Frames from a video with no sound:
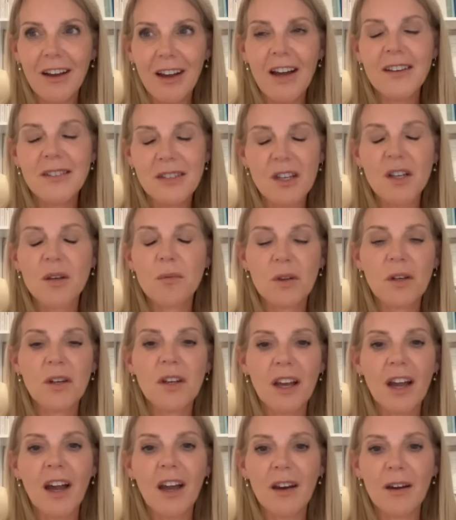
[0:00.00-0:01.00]
as a
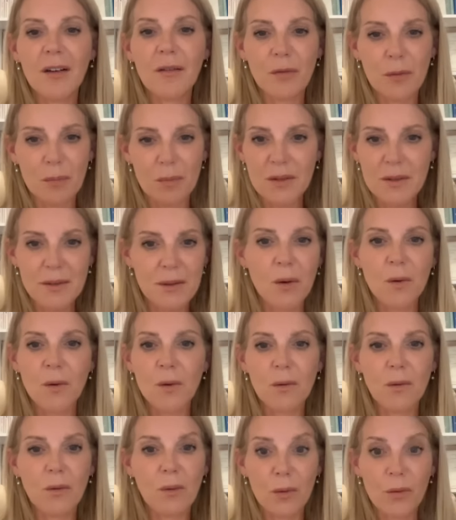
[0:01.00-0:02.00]
communicator from the
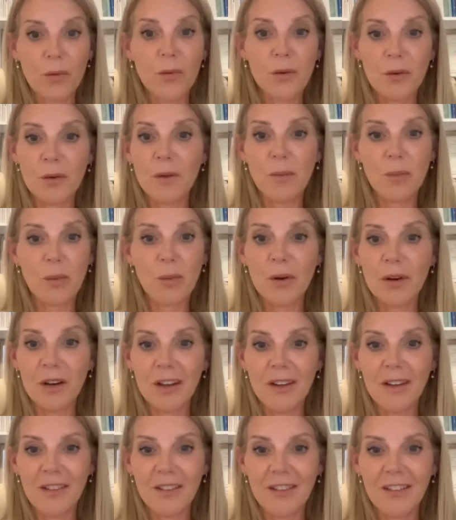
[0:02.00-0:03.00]
soul through to the
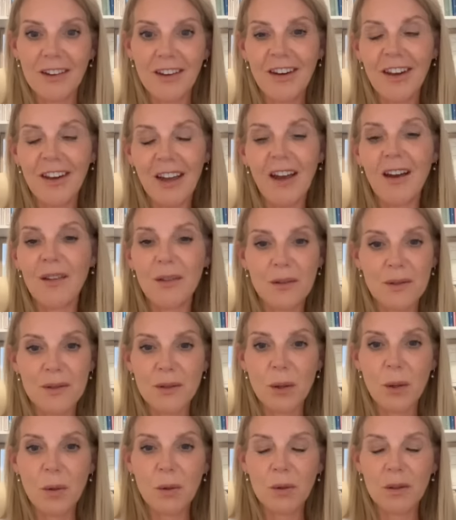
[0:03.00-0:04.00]
body, and how the
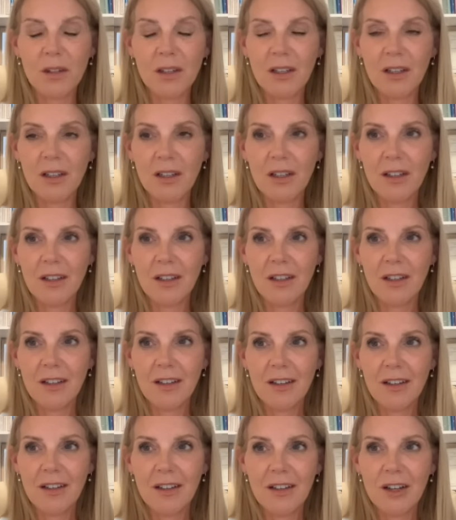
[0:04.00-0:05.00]
soul
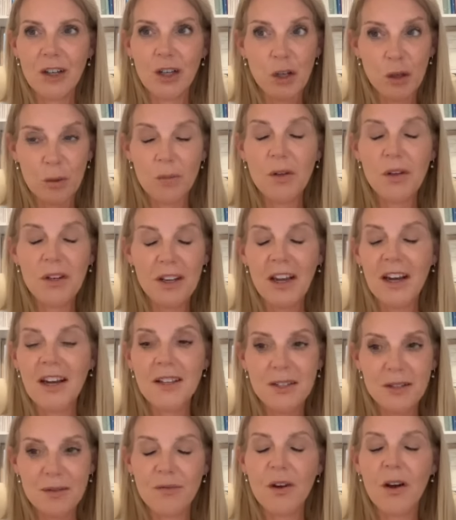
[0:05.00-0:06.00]

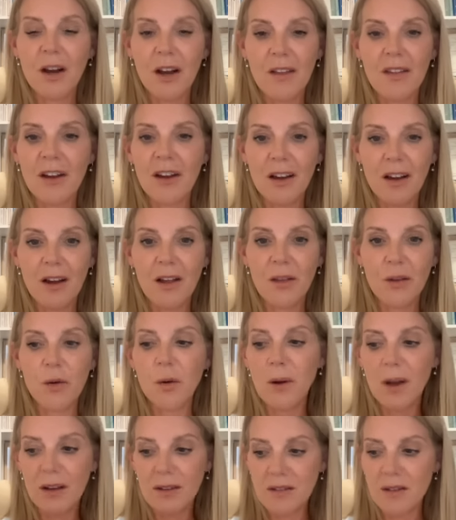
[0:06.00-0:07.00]
communicates via the heart
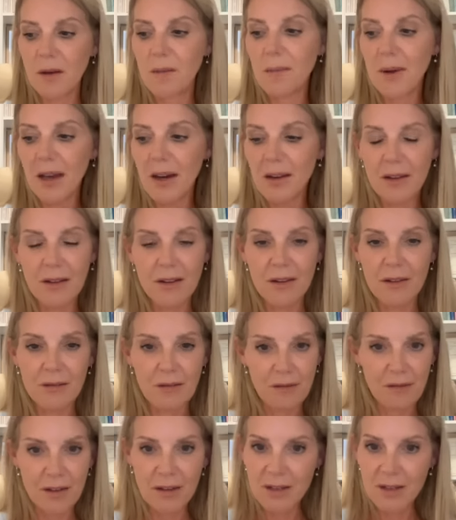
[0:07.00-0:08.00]
through our somatic
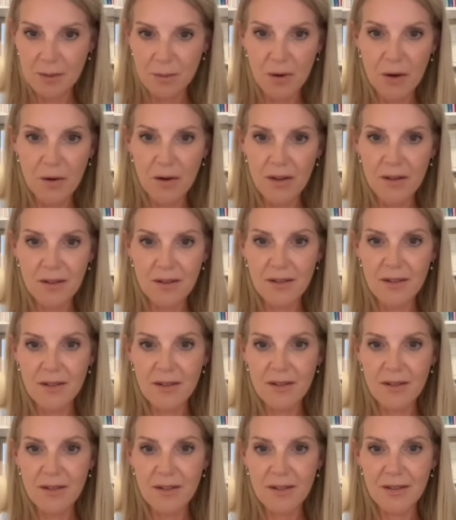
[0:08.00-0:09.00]

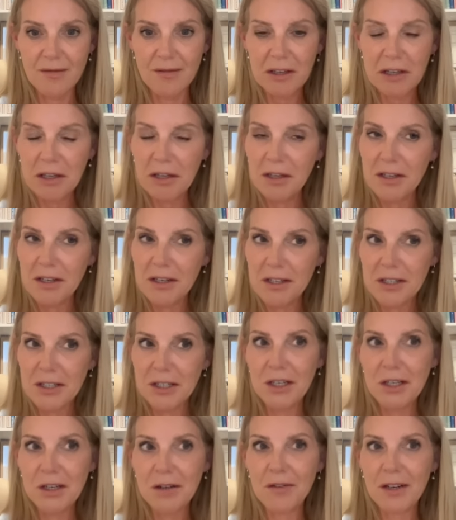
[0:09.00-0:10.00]
experiences
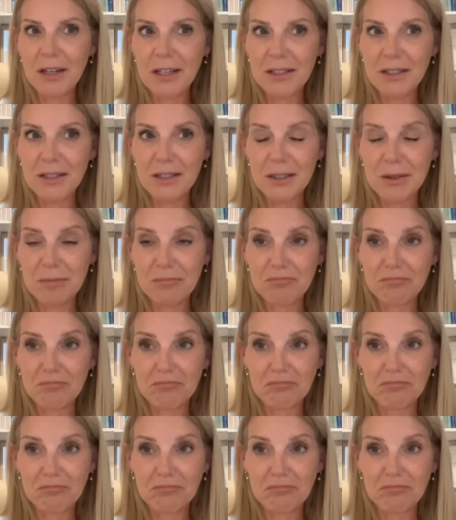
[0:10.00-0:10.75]
to give us